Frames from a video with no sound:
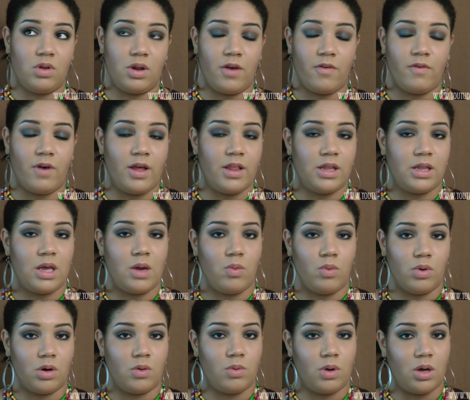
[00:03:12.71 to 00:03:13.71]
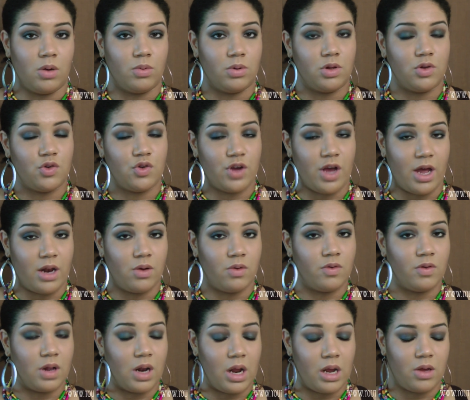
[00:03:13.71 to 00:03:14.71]
and I find that they work well with the
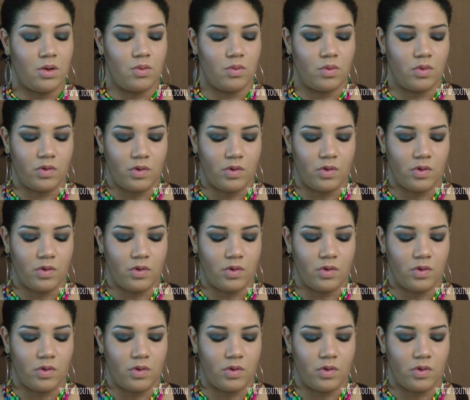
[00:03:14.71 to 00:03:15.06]
shadows that I use.